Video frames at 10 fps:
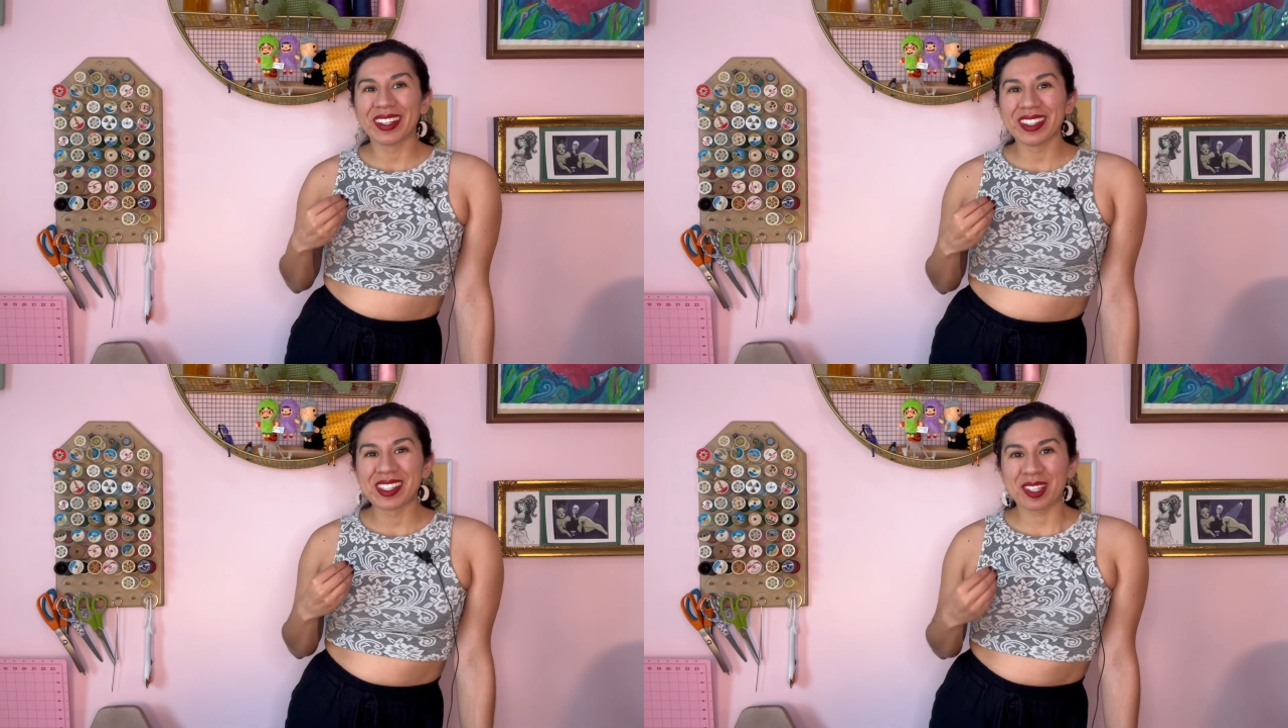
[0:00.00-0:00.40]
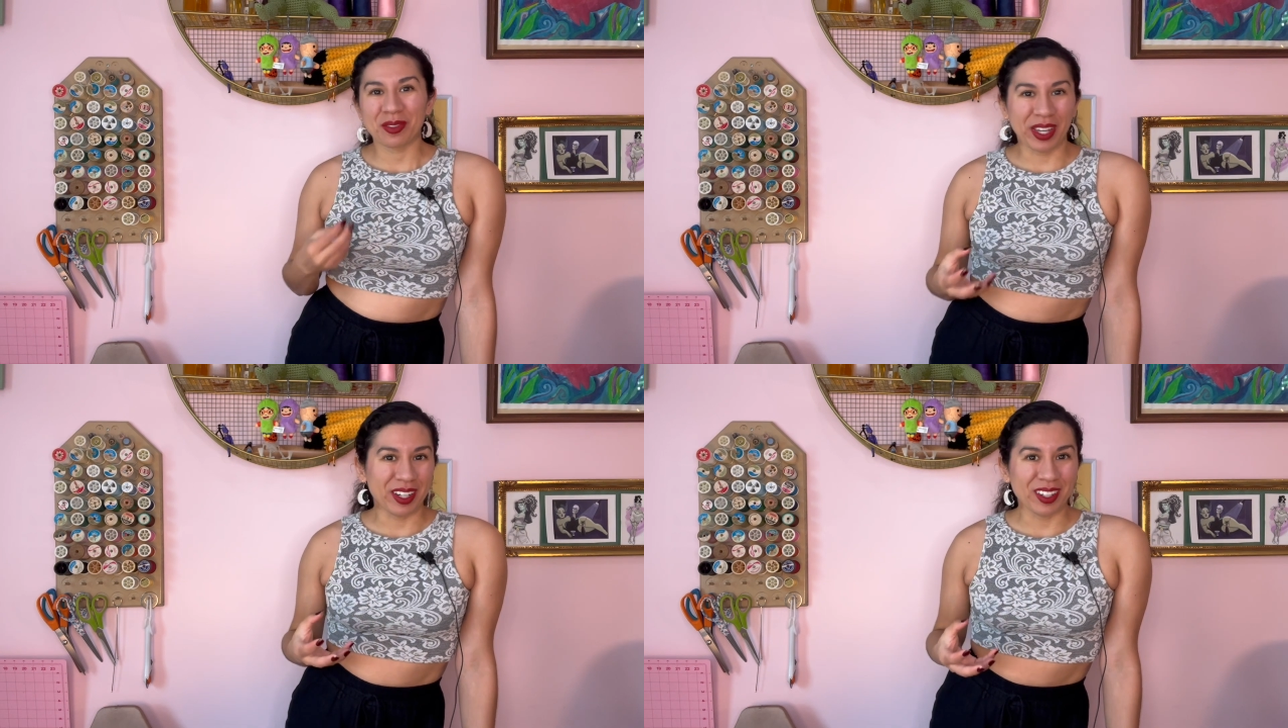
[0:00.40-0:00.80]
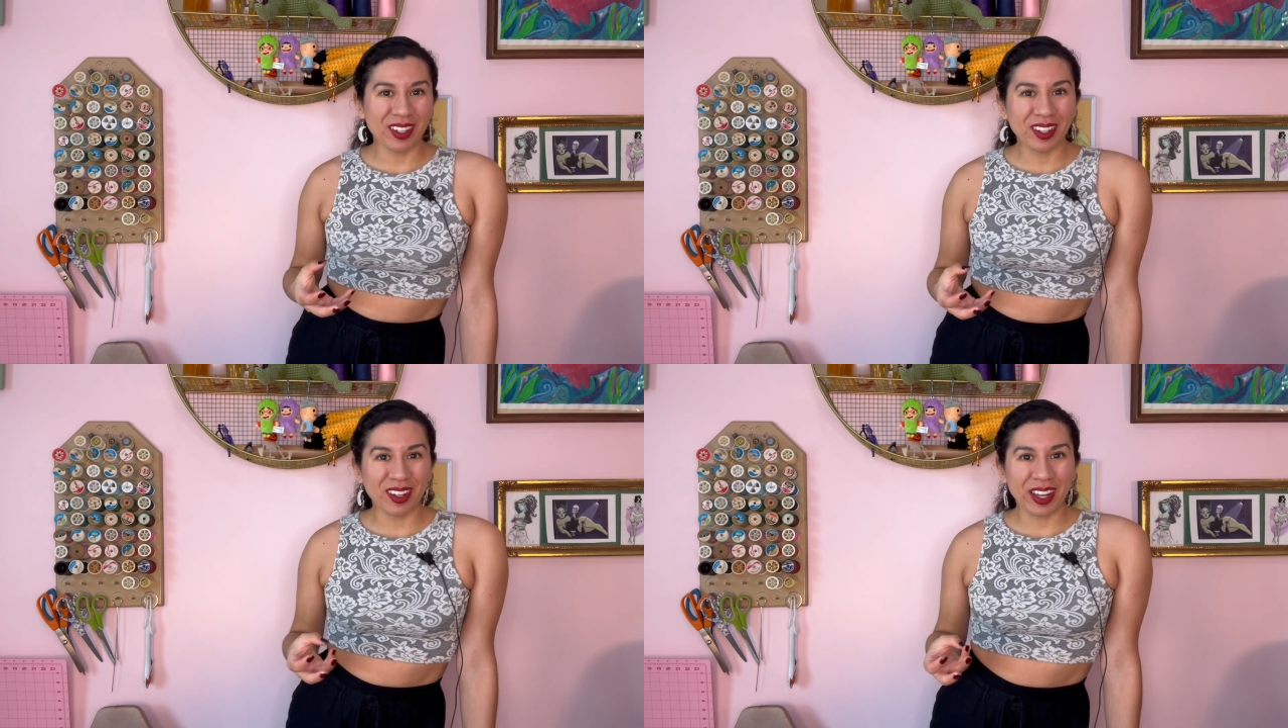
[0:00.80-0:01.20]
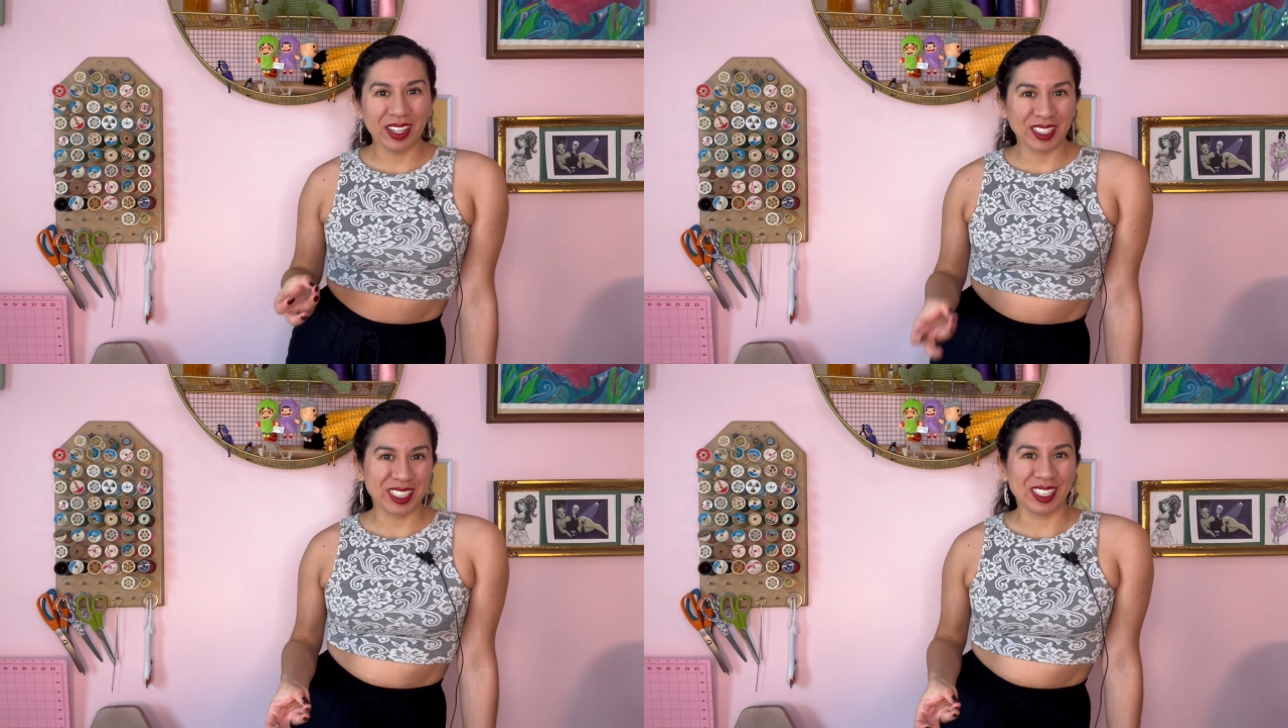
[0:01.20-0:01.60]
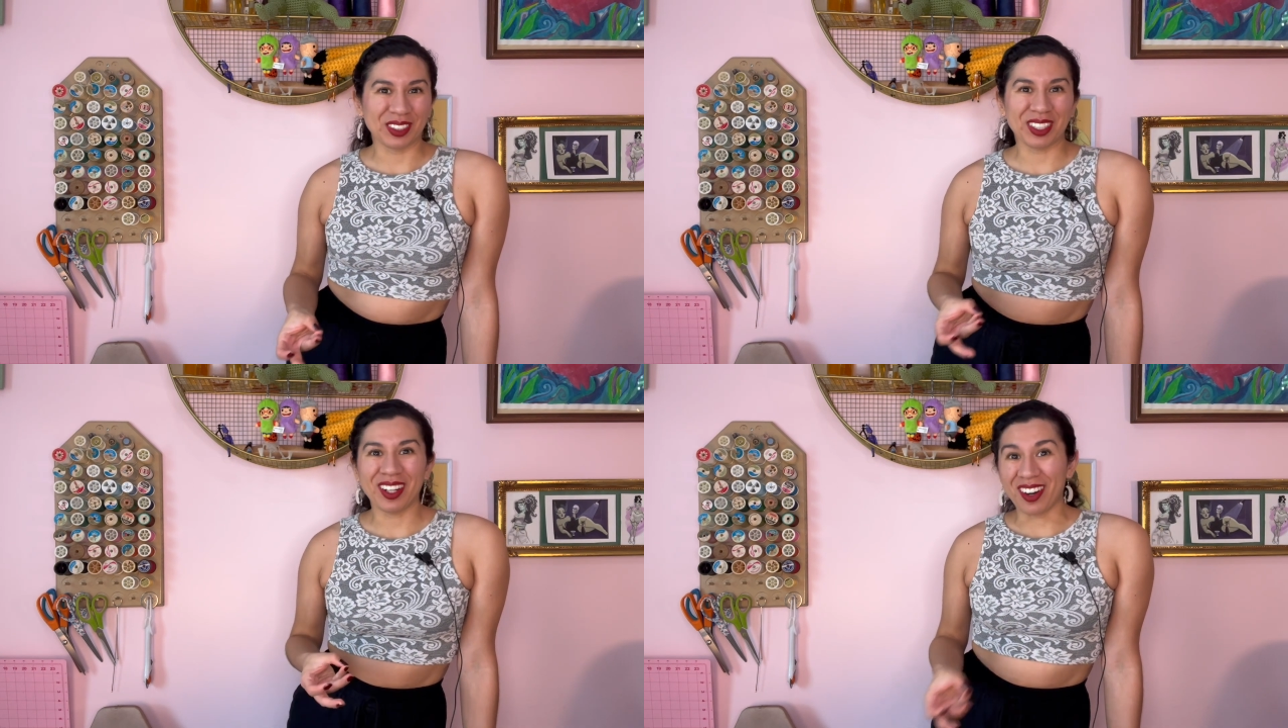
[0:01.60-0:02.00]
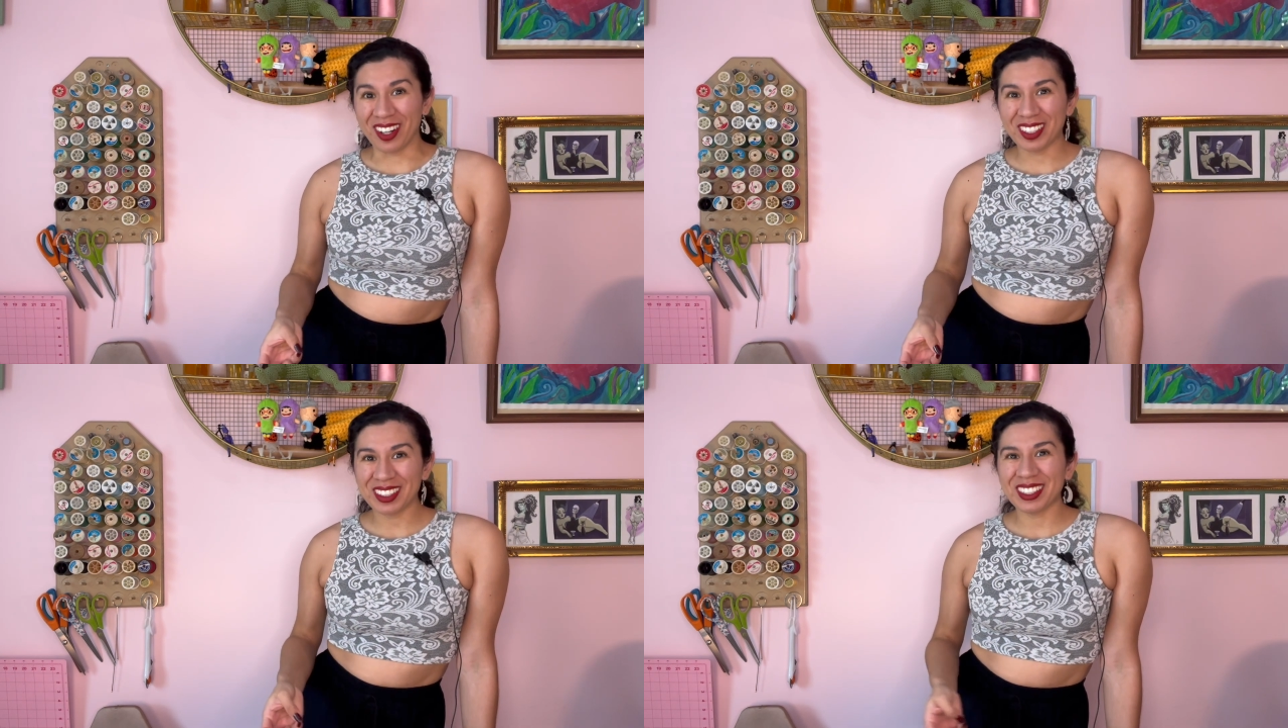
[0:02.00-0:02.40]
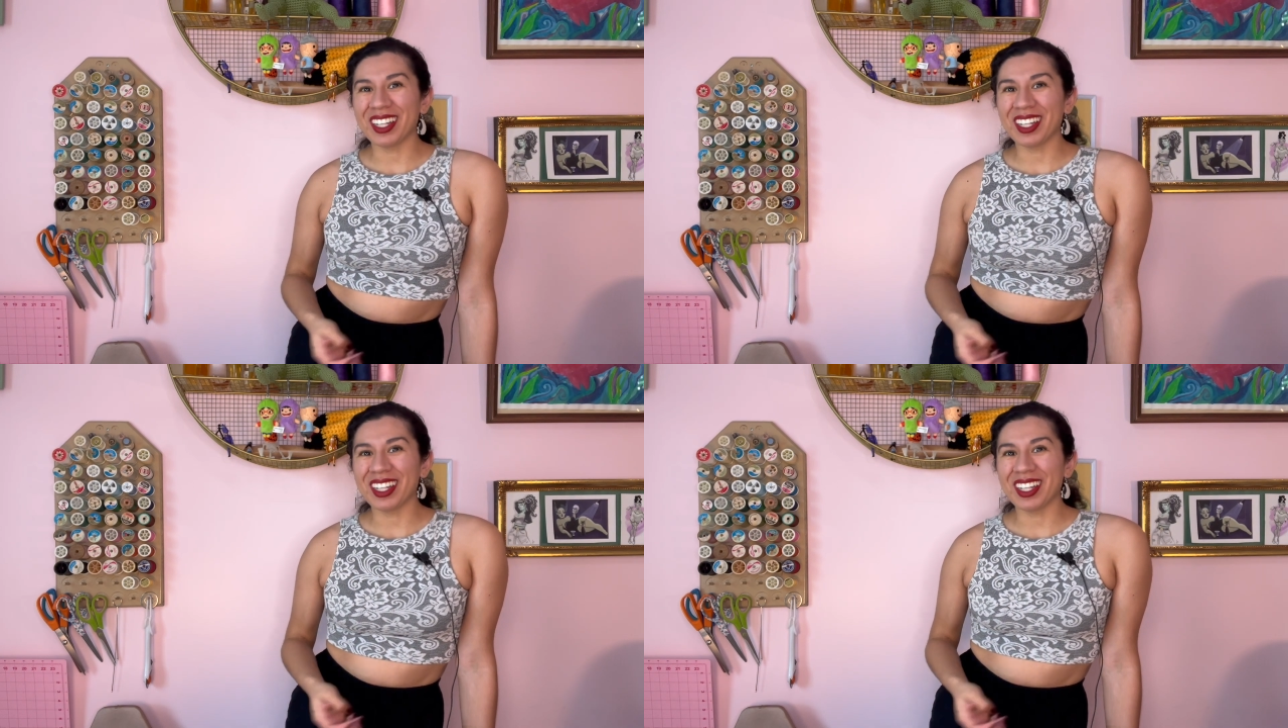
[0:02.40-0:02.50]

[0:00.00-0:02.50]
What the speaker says: Savannah Alexandra art.